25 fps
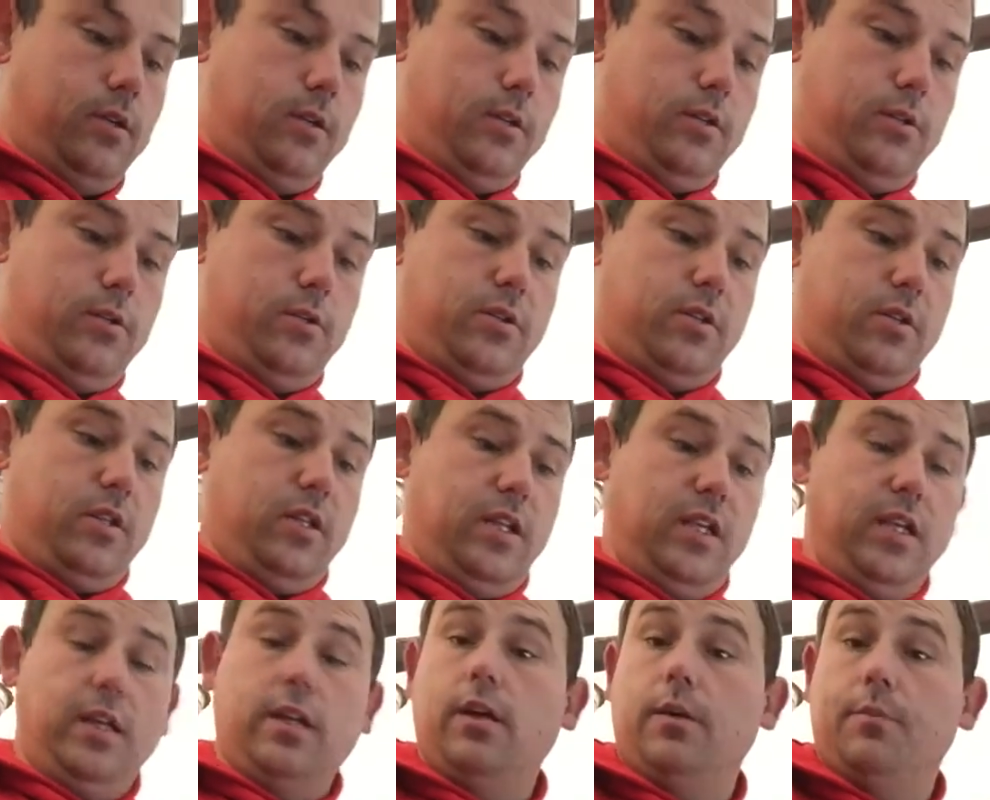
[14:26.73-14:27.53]
just
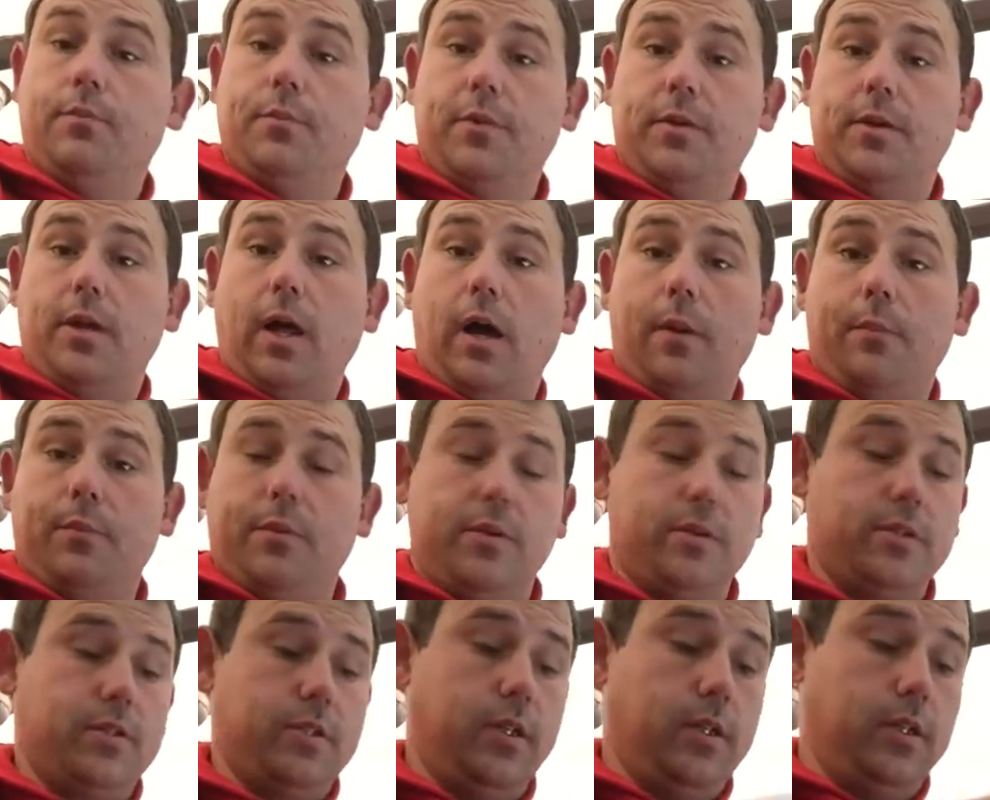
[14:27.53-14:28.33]
clean up the top of
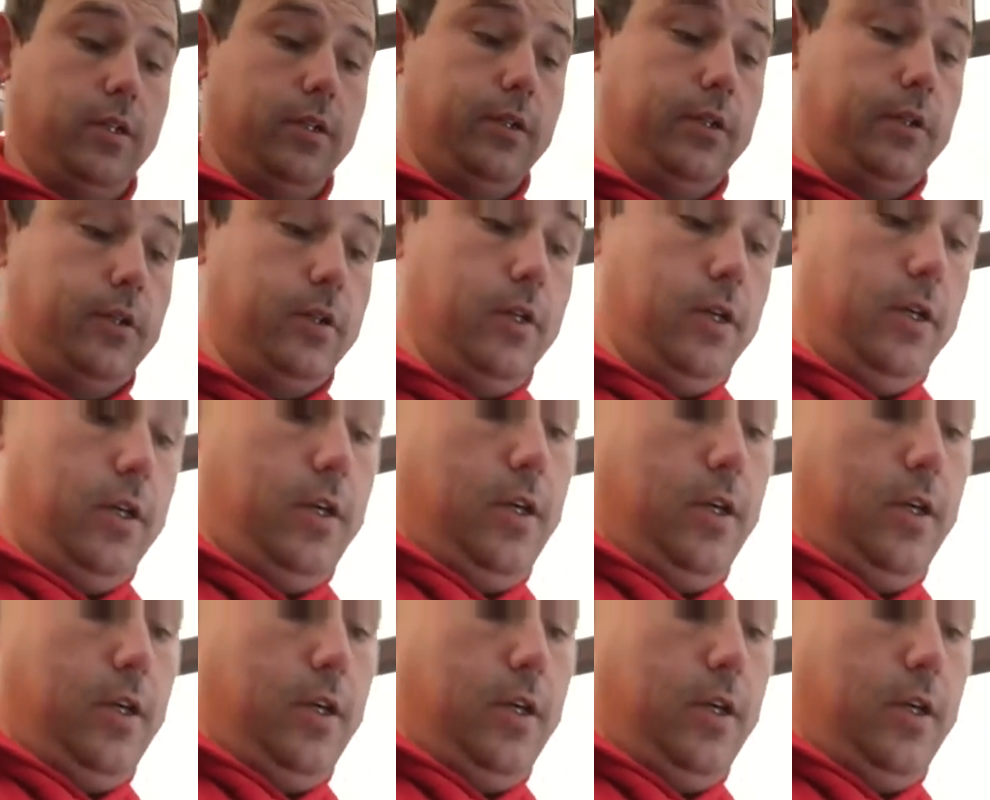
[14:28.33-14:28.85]
the cylinder.